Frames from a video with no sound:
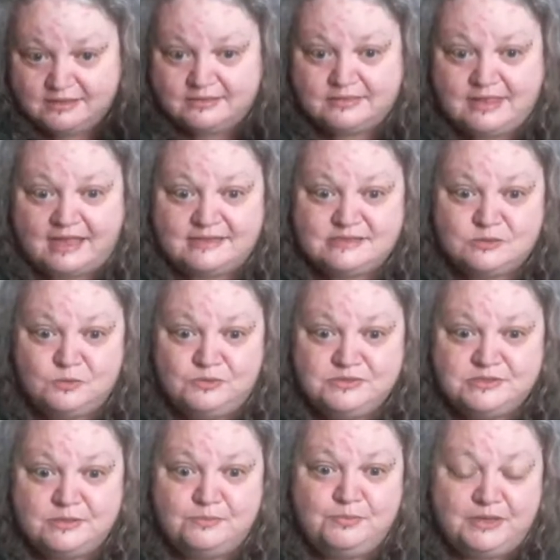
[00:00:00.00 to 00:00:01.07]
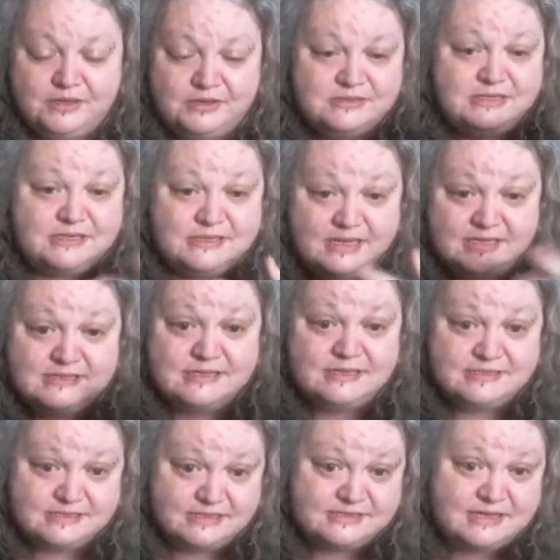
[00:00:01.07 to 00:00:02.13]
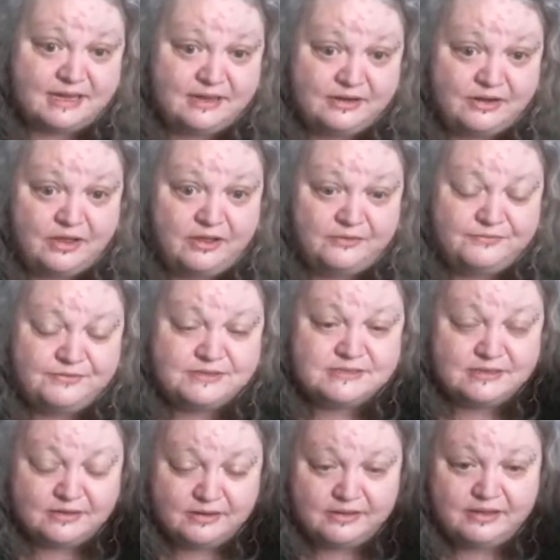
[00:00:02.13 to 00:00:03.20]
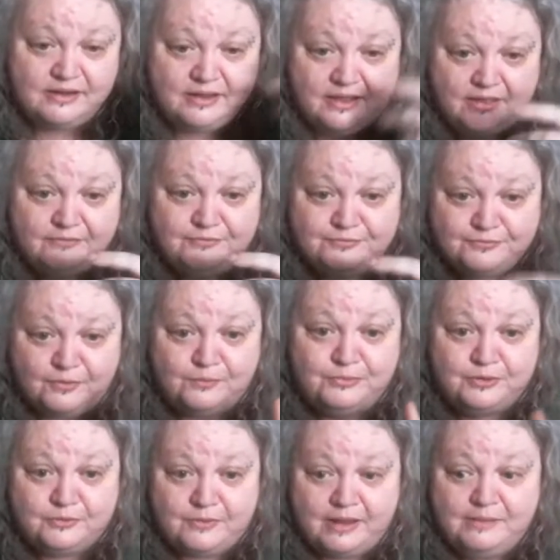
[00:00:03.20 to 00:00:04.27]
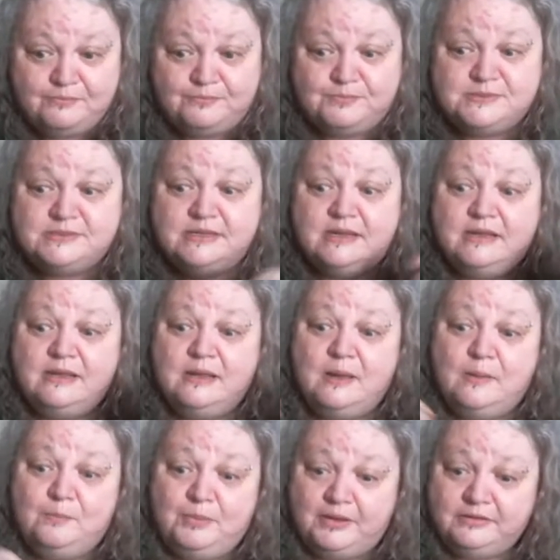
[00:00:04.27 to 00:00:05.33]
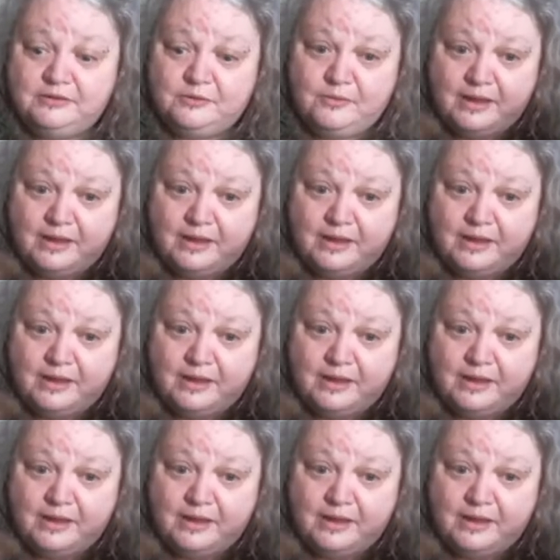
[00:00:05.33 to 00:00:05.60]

that's awesome, because it's a second harvest that I can have from the grapes. But